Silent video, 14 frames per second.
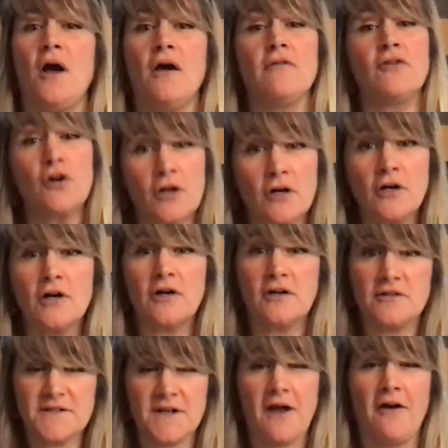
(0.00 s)
of her
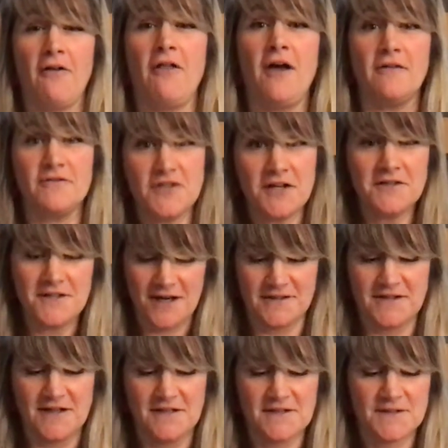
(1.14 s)
style of tongue
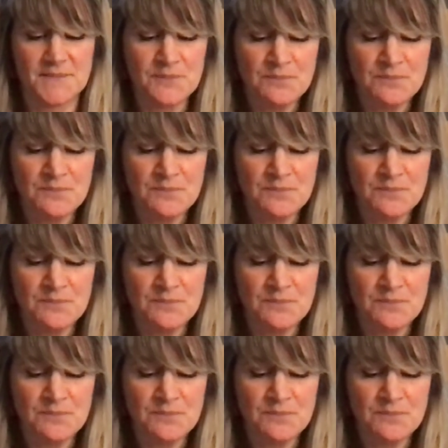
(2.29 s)
tactics.